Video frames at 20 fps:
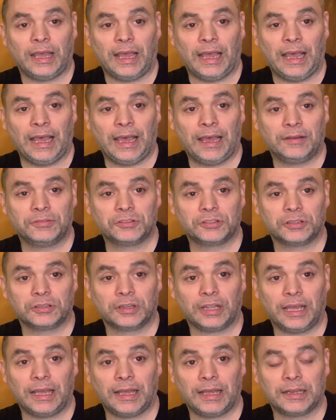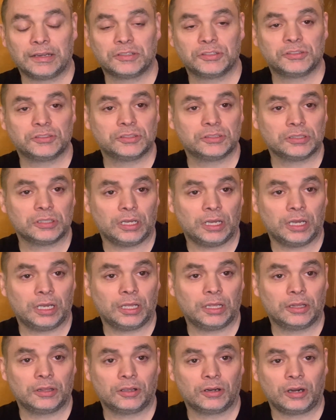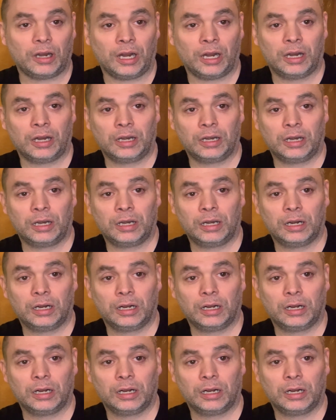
After that, there are